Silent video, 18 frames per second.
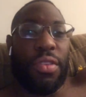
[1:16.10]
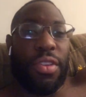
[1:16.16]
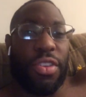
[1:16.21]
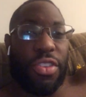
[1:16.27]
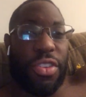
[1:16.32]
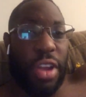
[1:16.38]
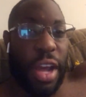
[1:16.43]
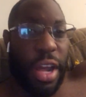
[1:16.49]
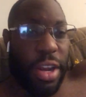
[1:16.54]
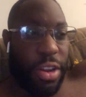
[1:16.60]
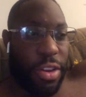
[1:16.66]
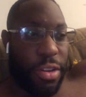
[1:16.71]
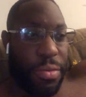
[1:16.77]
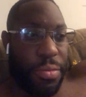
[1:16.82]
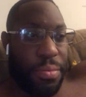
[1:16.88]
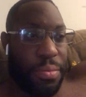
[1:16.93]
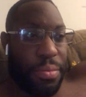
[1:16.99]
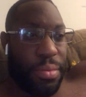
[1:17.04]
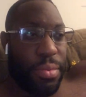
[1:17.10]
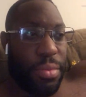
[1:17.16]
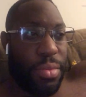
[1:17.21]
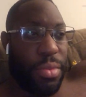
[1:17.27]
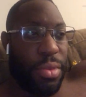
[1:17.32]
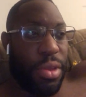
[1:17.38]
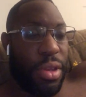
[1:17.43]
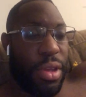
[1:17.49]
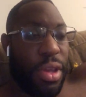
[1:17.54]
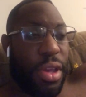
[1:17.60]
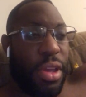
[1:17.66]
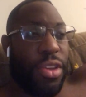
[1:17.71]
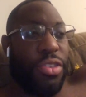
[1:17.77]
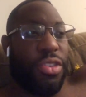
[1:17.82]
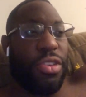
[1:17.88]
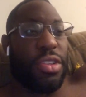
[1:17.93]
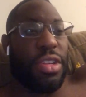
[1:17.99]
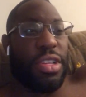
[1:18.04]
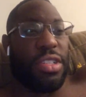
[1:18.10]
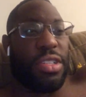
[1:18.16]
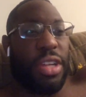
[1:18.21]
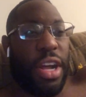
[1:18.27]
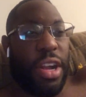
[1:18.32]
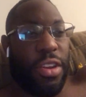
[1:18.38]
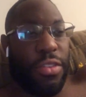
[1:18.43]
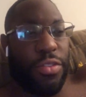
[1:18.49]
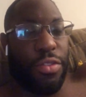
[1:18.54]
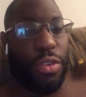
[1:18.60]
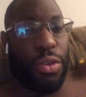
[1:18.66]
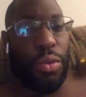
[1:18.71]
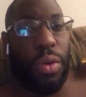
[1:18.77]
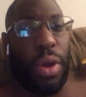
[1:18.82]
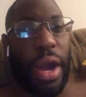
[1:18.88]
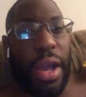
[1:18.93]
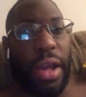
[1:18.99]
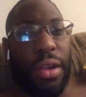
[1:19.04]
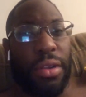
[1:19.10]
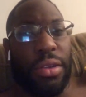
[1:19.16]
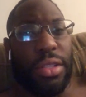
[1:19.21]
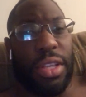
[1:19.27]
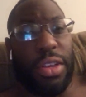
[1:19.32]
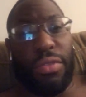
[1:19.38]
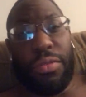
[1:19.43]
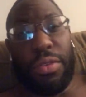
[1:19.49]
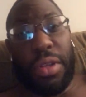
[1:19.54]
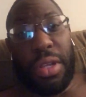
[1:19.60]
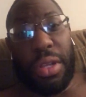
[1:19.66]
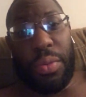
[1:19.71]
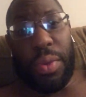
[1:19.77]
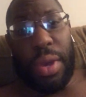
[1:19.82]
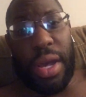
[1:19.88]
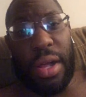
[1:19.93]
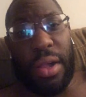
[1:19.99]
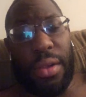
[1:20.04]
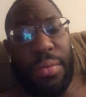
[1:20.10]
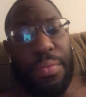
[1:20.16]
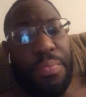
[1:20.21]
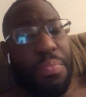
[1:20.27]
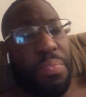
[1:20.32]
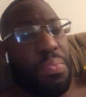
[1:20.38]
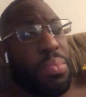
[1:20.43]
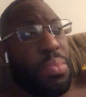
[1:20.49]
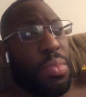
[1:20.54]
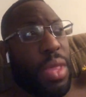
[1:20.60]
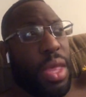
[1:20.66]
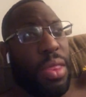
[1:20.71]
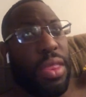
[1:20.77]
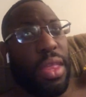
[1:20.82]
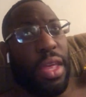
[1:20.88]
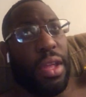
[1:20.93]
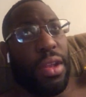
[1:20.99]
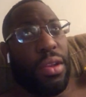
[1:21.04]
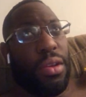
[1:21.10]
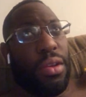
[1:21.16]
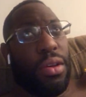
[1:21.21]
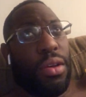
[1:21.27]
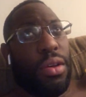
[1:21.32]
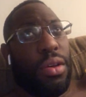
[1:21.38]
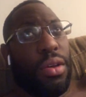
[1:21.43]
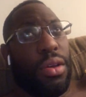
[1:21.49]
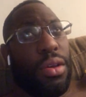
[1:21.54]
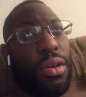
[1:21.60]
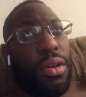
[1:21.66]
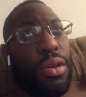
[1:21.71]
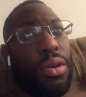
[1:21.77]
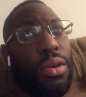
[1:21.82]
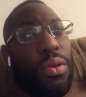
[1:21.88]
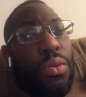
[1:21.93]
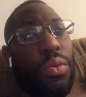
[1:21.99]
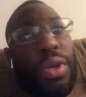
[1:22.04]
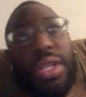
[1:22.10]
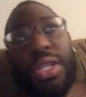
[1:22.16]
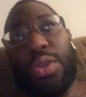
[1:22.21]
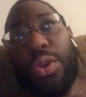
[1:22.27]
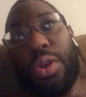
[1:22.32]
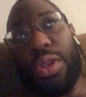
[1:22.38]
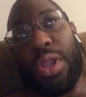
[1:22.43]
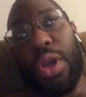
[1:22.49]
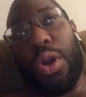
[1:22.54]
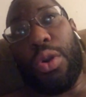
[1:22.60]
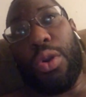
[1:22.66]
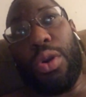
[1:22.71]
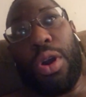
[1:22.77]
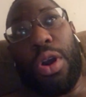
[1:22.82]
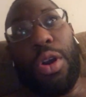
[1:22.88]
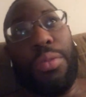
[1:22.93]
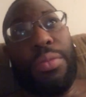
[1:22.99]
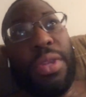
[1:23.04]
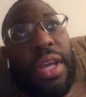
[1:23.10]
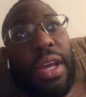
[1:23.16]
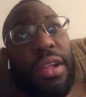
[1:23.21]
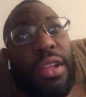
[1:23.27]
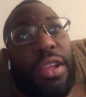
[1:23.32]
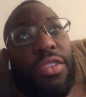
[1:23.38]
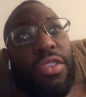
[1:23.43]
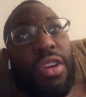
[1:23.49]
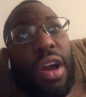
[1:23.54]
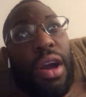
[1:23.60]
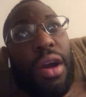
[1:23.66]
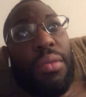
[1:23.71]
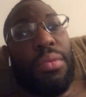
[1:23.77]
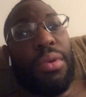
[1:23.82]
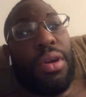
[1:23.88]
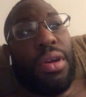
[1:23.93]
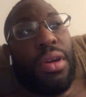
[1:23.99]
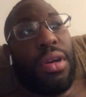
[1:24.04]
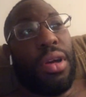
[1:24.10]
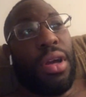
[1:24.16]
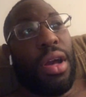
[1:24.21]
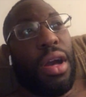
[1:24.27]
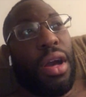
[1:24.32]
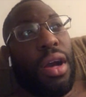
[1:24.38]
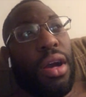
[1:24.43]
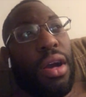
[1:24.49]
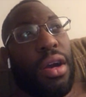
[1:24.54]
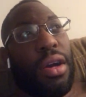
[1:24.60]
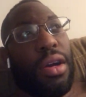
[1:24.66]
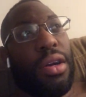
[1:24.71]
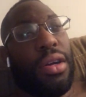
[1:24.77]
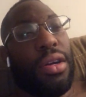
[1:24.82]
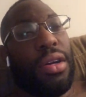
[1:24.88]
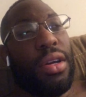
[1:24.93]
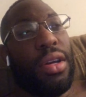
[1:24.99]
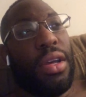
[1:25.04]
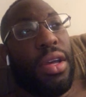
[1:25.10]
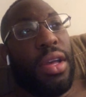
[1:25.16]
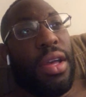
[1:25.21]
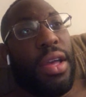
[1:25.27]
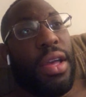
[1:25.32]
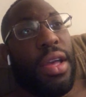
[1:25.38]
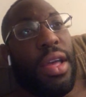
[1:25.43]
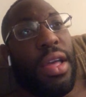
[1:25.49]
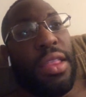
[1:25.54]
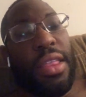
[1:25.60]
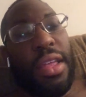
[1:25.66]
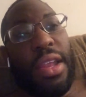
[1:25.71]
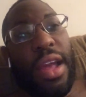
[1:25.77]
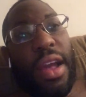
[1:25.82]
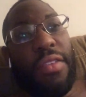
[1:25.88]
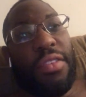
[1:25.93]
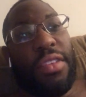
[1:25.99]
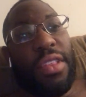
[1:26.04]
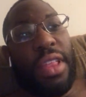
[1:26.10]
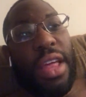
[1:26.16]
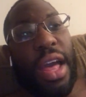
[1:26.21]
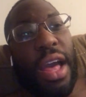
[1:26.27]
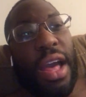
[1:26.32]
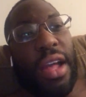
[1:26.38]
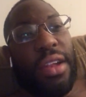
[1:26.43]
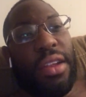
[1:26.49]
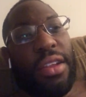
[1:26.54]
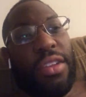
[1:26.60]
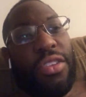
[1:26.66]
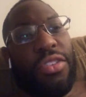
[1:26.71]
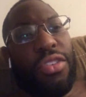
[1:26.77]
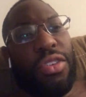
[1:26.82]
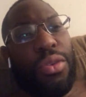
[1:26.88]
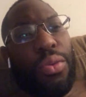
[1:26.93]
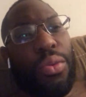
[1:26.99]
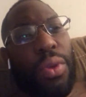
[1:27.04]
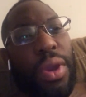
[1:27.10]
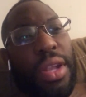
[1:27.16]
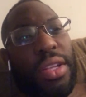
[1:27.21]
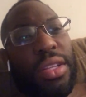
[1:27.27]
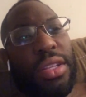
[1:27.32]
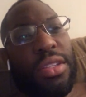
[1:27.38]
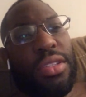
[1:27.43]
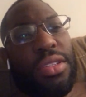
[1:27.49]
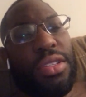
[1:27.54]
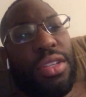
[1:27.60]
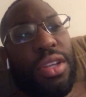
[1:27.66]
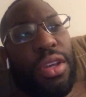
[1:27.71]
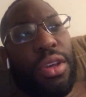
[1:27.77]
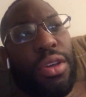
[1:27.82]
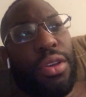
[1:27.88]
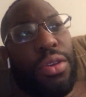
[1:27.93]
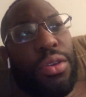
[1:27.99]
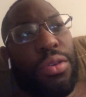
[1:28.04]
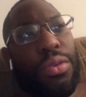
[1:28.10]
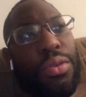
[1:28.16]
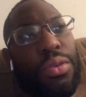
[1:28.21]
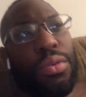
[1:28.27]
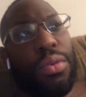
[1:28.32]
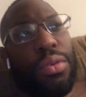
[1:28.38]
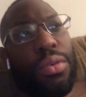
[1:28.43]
to Schneider. She's at Schneider for a while, did really well, and then went to a local home daily job. Uh, then after that, she went to